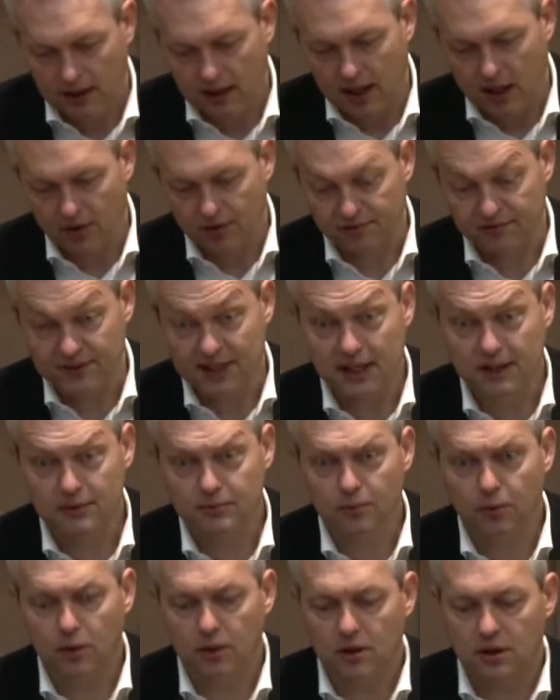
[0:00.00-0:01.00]
Out of
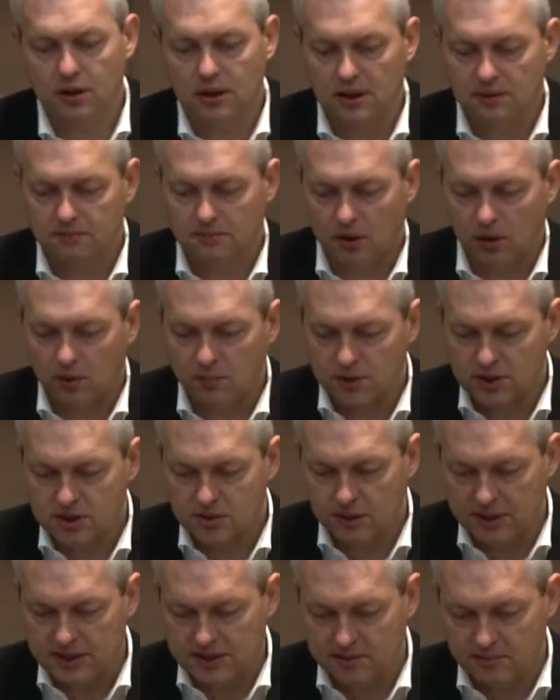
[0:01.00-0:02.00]
that were almost
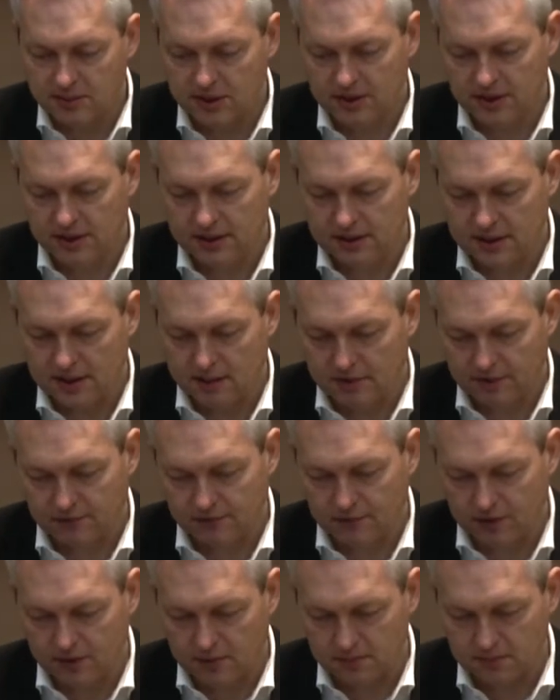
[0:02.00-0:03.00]
20 million coming
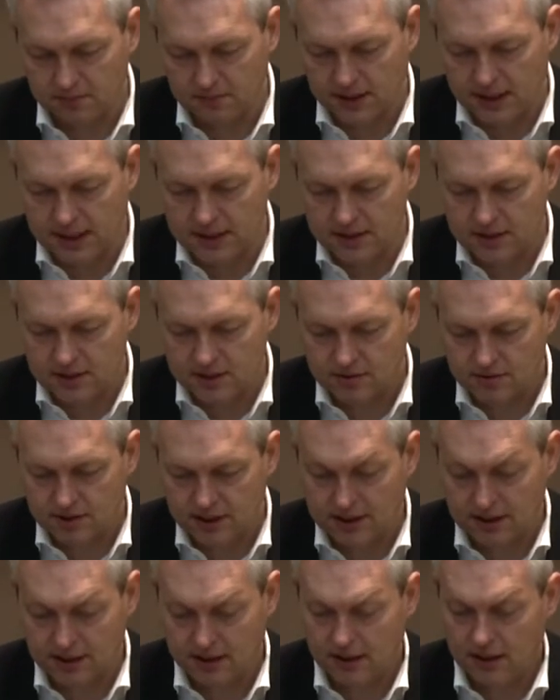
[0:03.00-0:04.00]
from
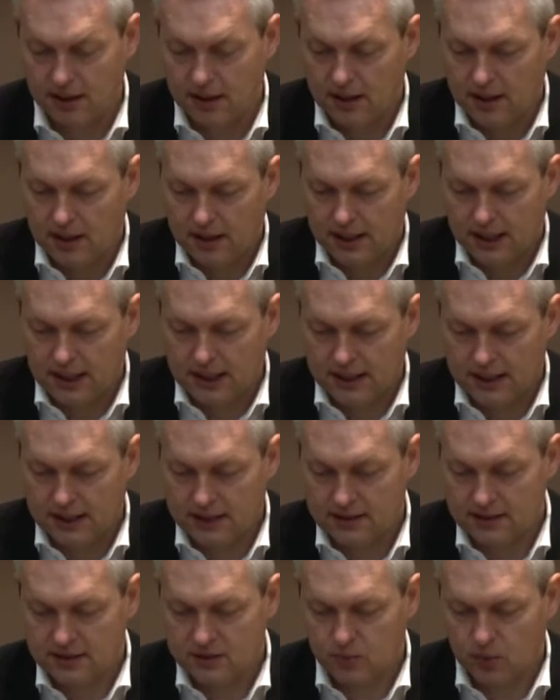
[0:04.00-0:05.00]
industry,
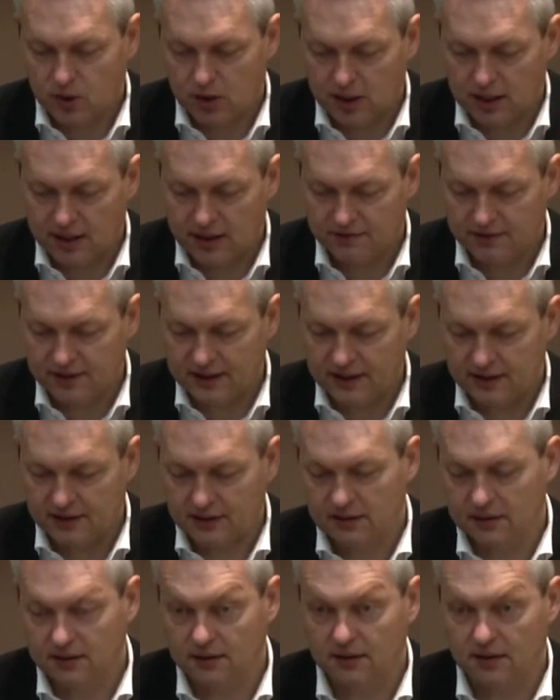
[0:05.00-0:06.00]
and we're
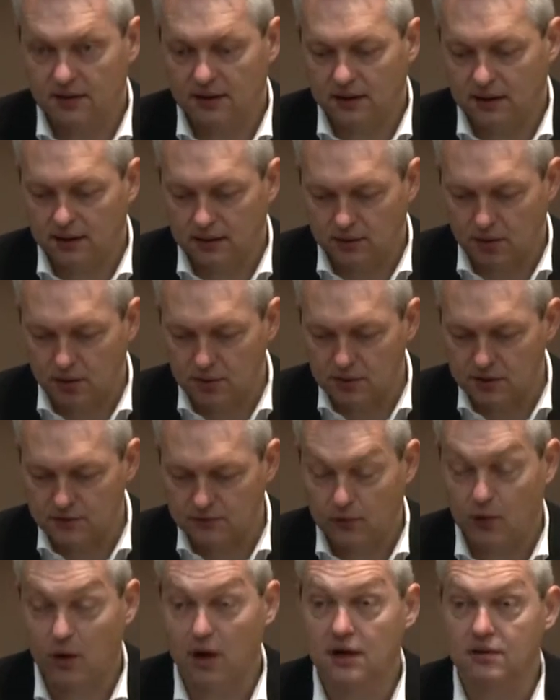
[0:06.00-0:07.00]
having almost
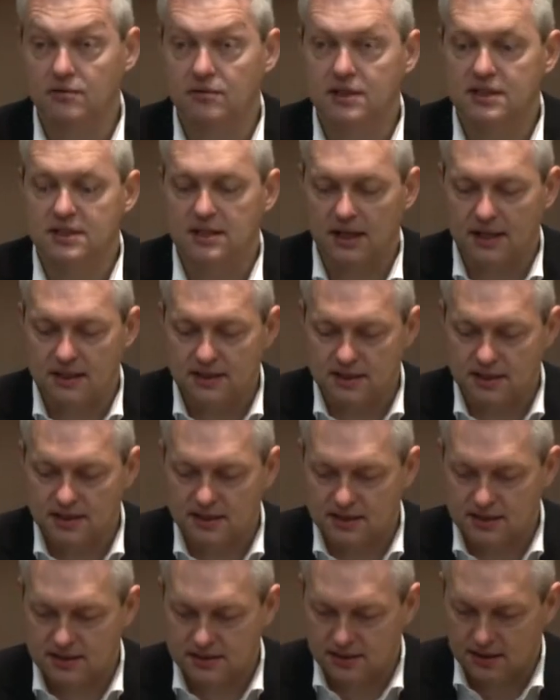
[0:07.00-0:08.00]
400
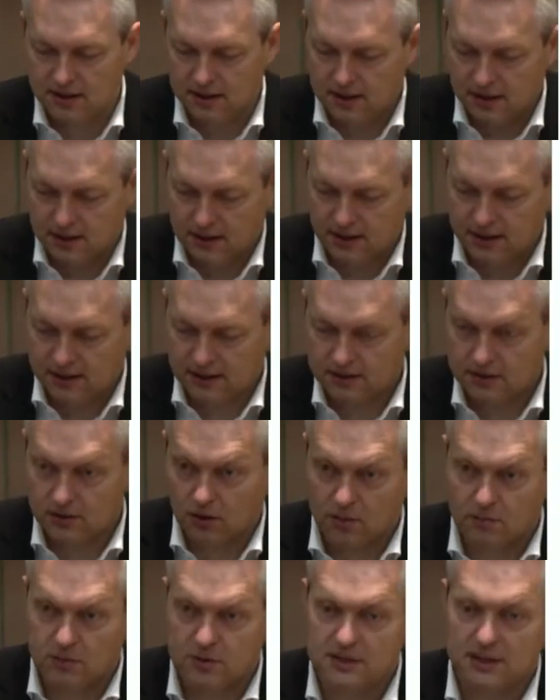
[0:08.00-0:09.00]
scientists and
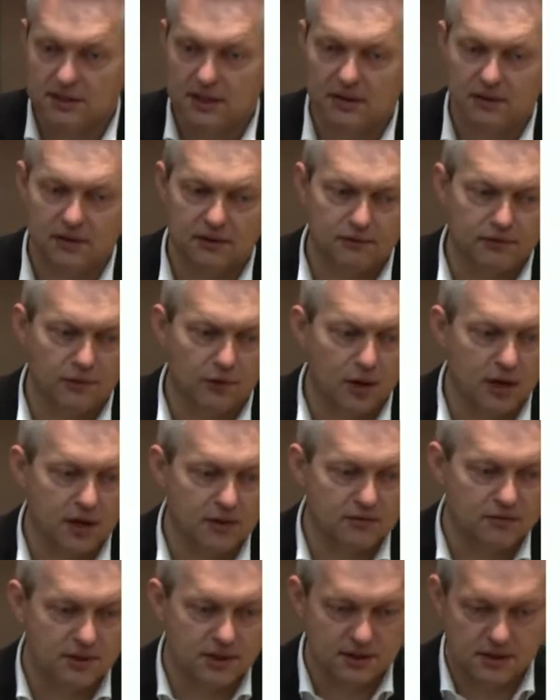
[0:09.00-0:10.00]
almost another
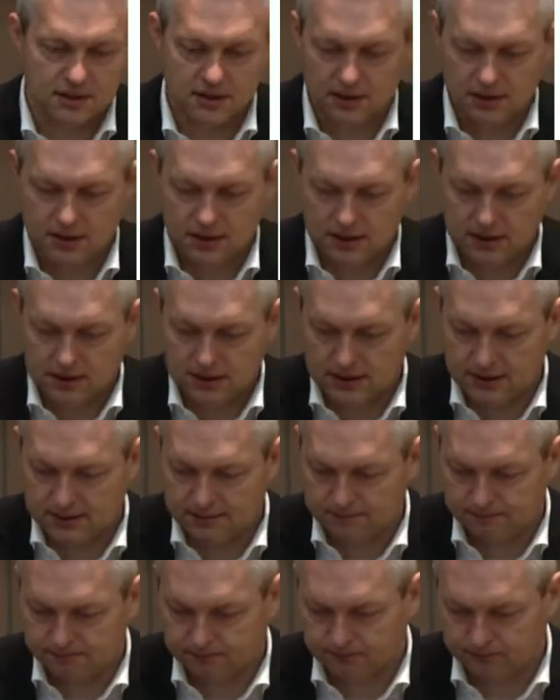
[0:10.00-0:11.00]
400
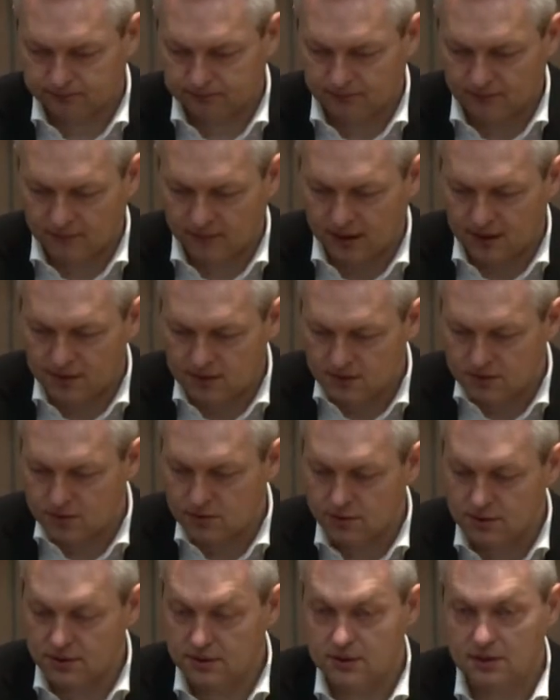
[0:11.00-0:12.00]

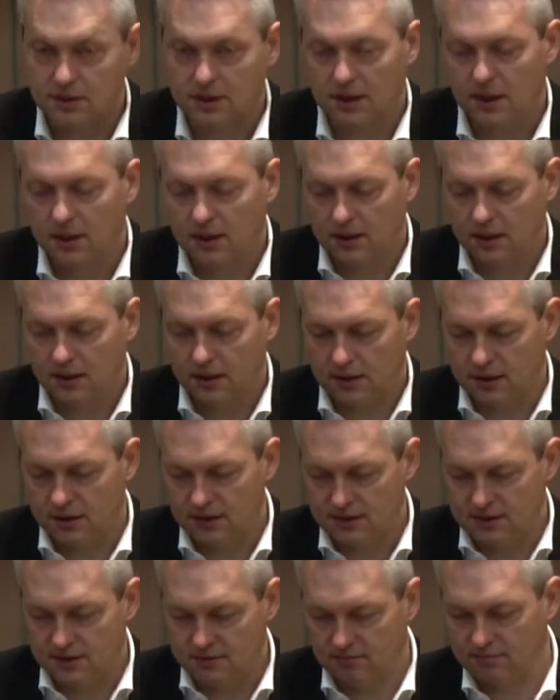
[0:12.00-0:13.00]
student
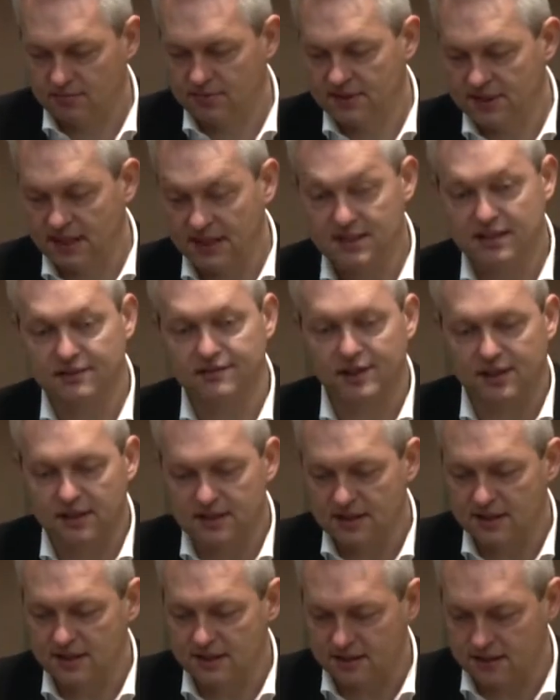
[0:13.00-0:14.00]
scientific
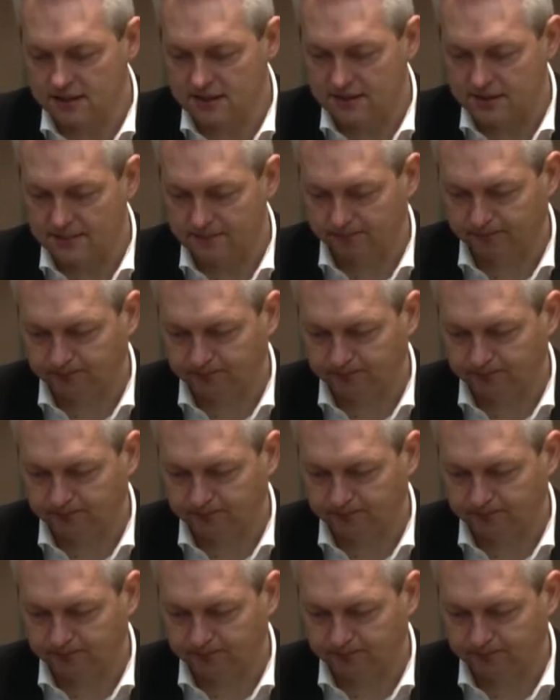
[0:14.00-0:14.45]
assistants.